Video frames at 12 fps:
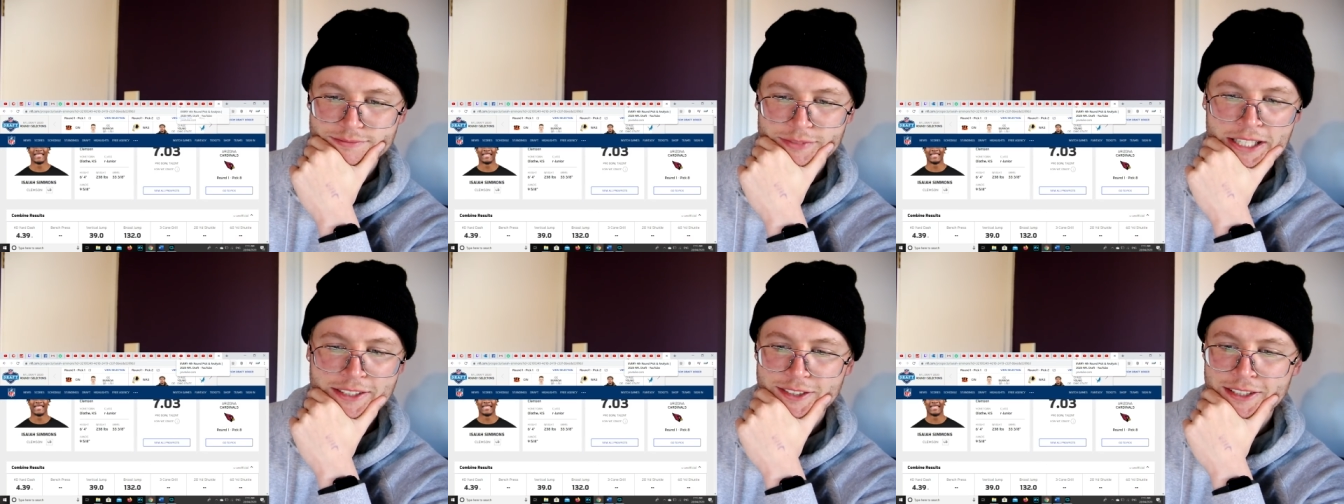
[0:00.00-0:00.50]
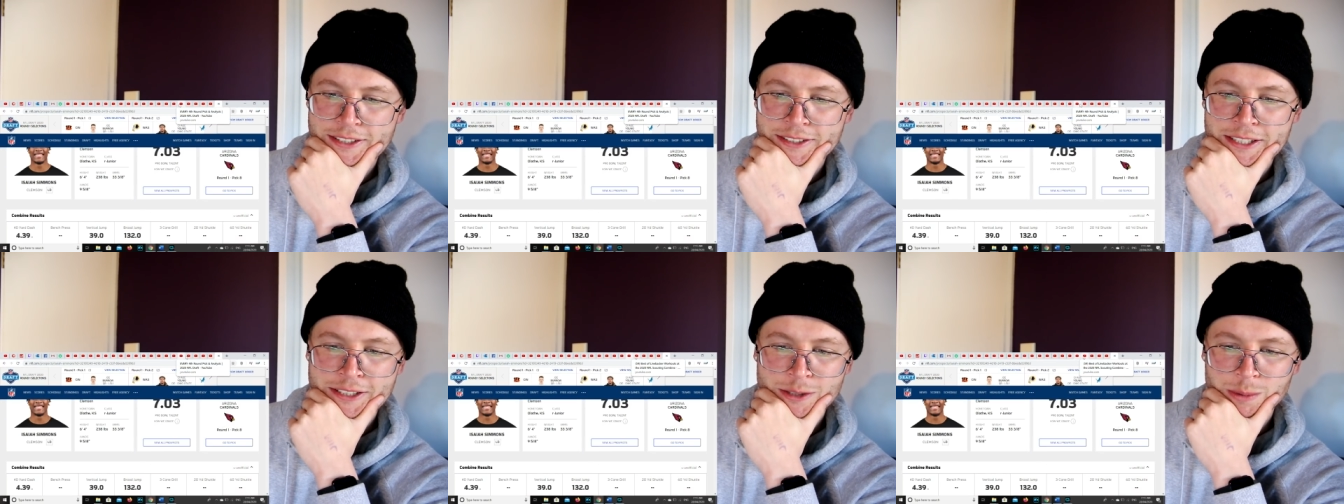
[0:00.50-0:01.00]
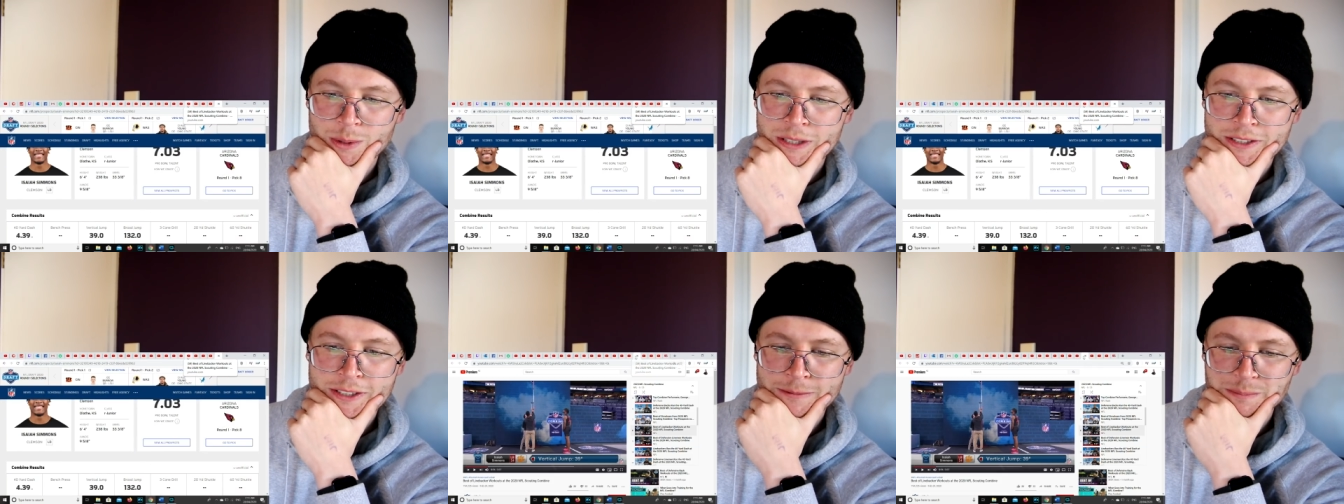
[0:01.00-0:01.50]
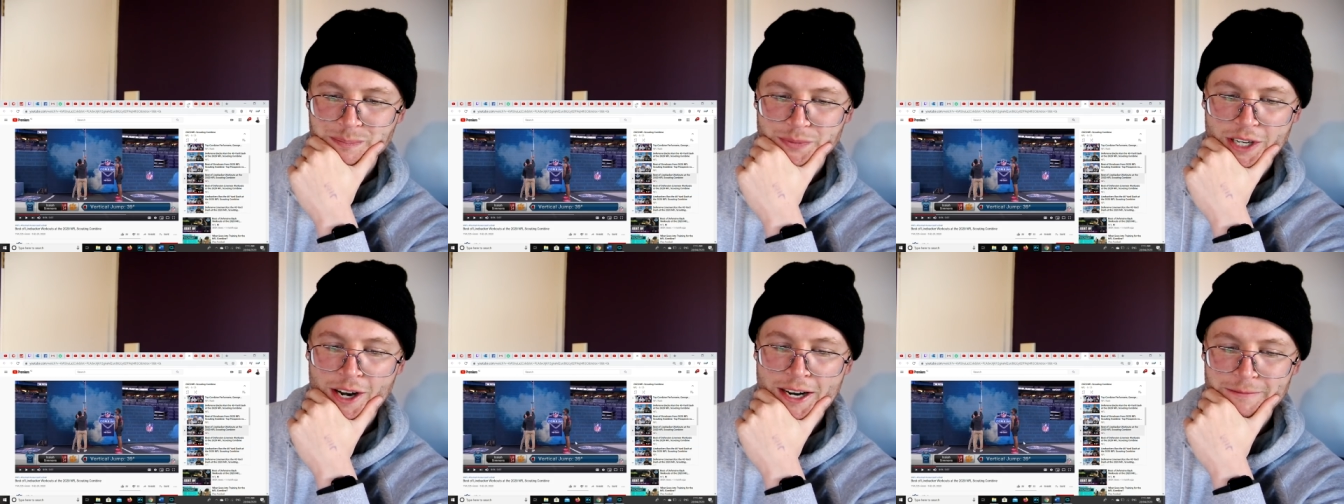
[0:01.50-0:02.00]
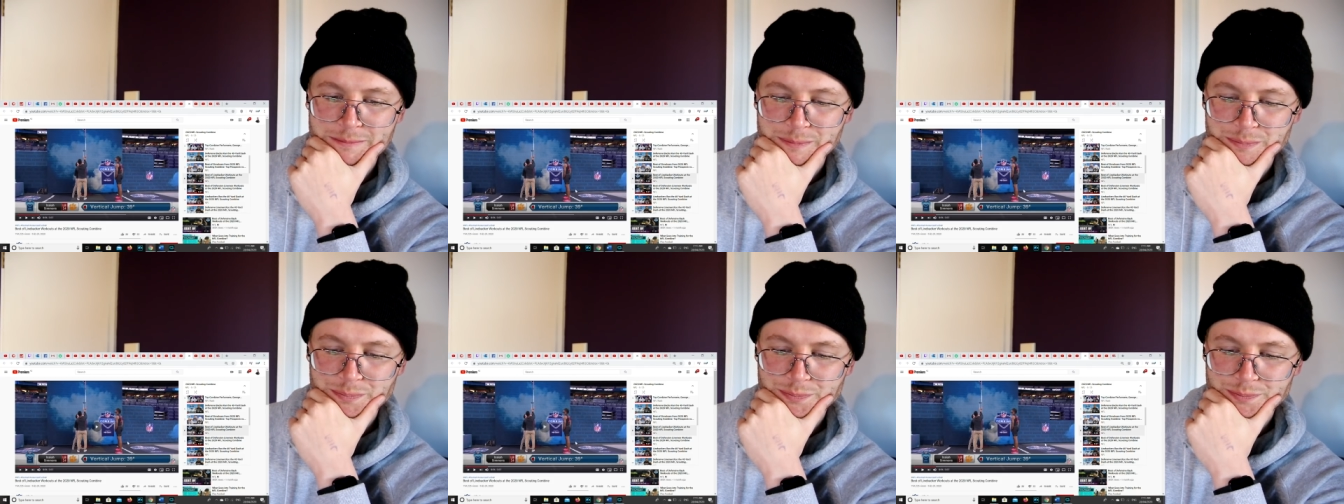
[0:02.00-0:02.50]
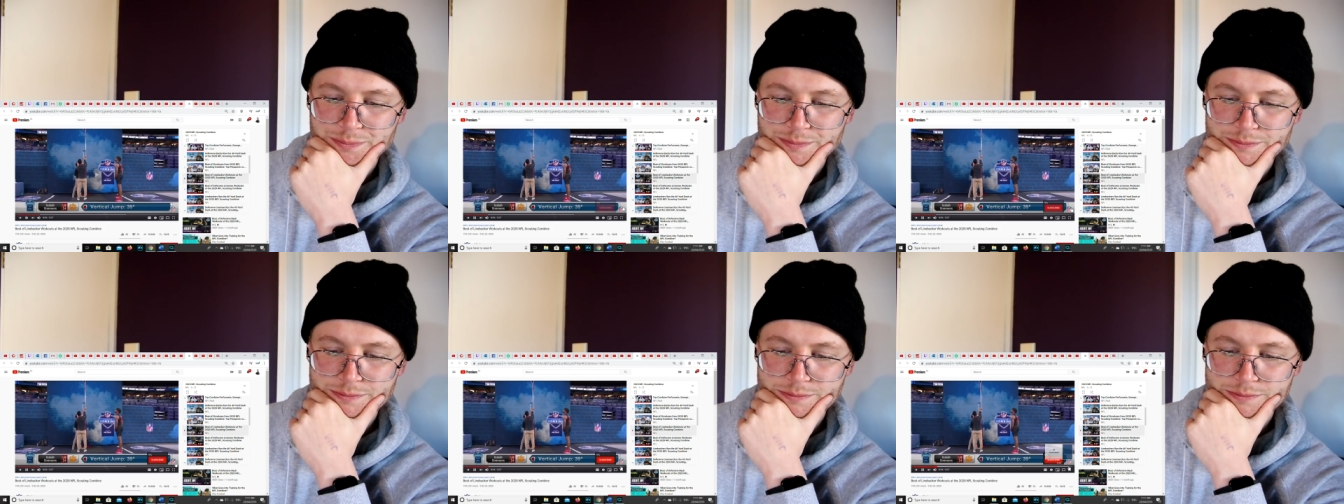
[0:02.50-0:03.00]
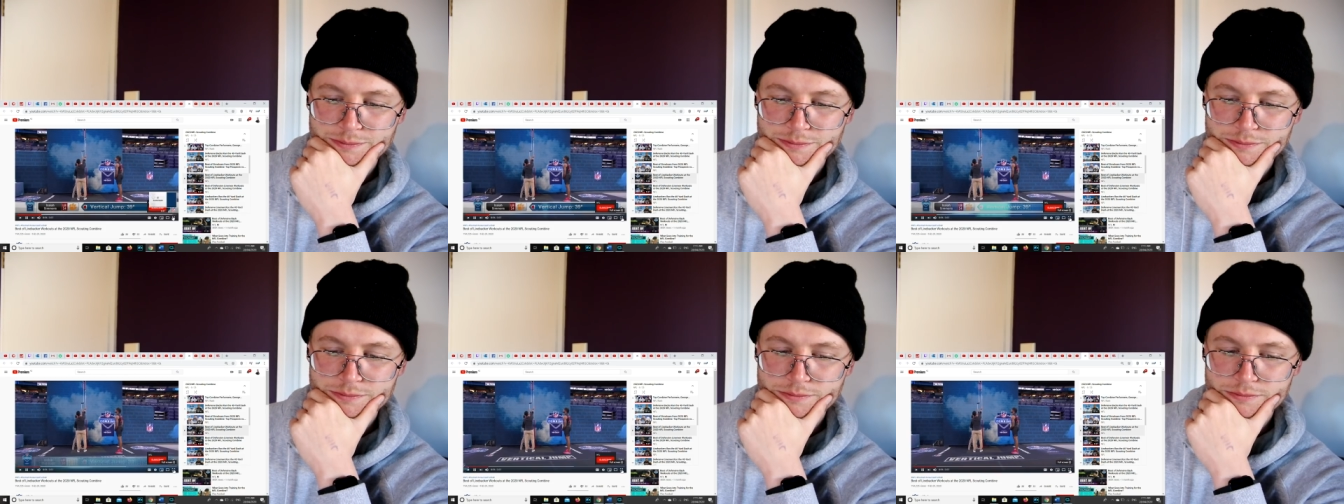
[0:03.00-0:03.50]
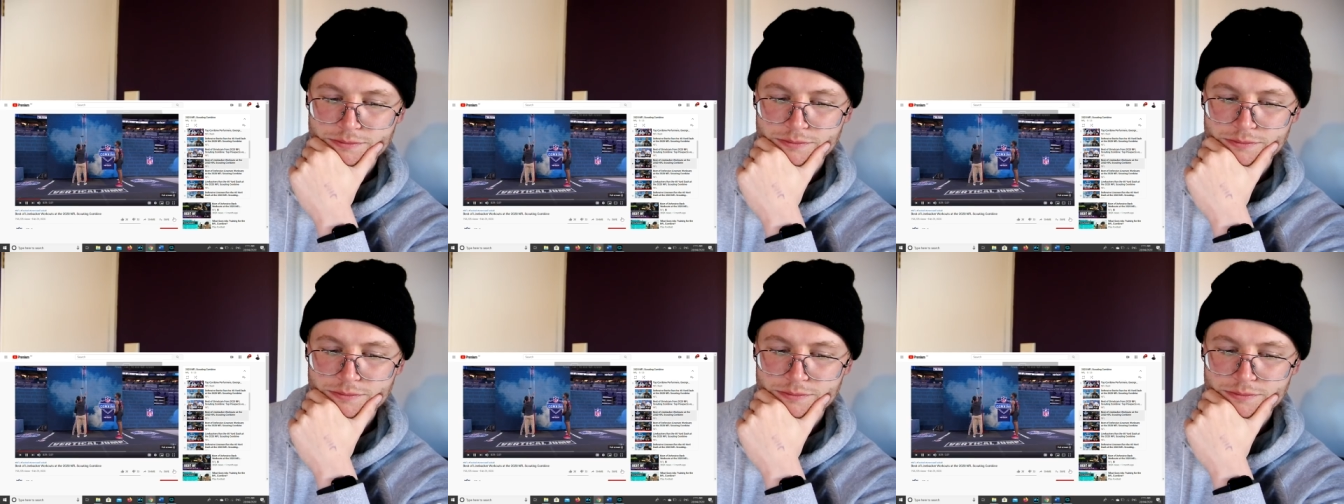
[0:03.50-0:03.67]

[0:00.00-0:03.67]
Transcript: That's just disappointing. Alright. fitted for a cape.